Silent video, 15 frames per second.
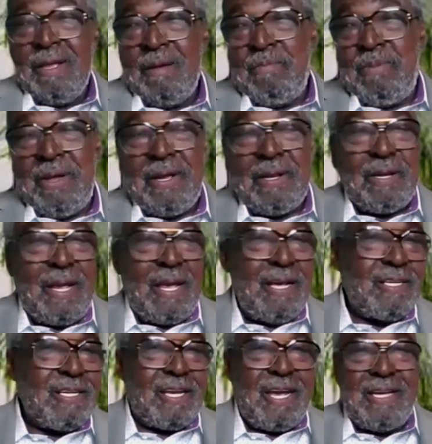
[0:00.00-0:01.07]
be it
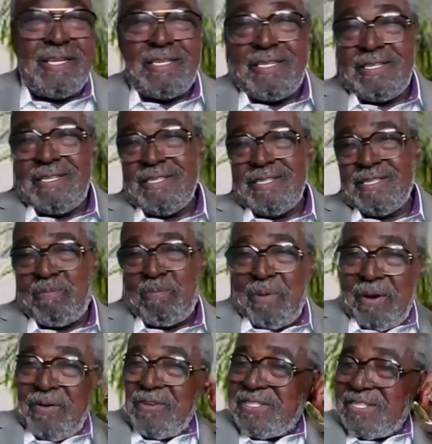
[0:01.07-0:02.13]
educational,
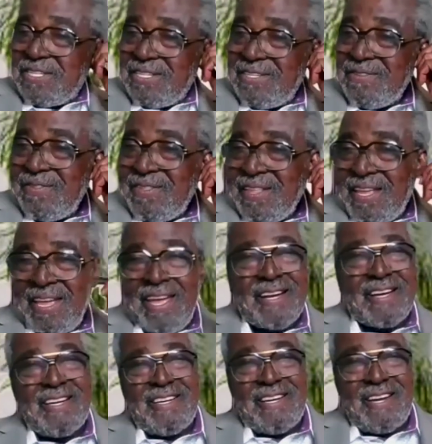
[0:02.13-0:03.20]
spiritual,
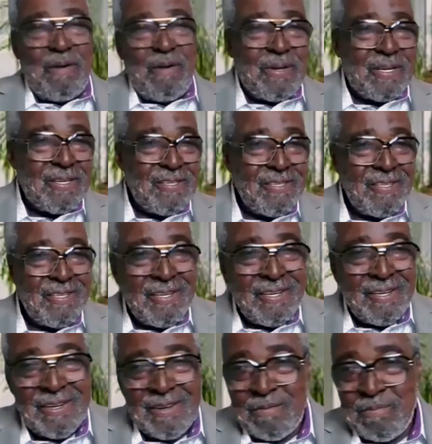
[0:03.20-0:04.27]
economic,
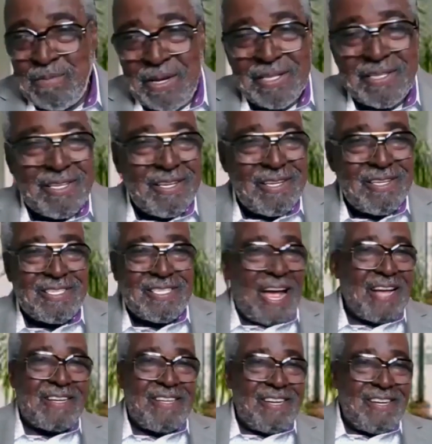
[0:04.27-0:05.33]
mental,
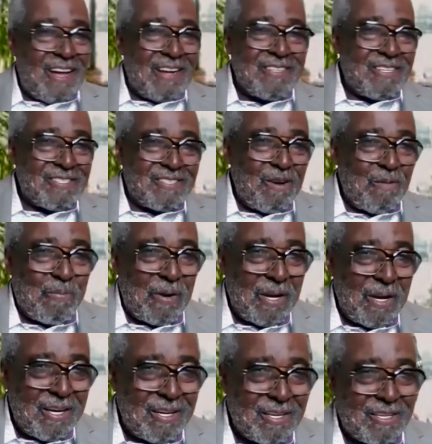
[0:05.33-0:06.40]
psychological,
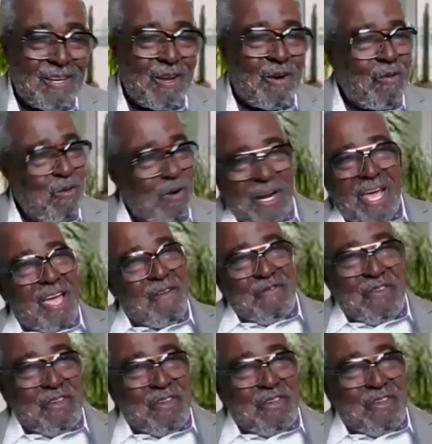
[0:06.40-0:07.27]
political, or what have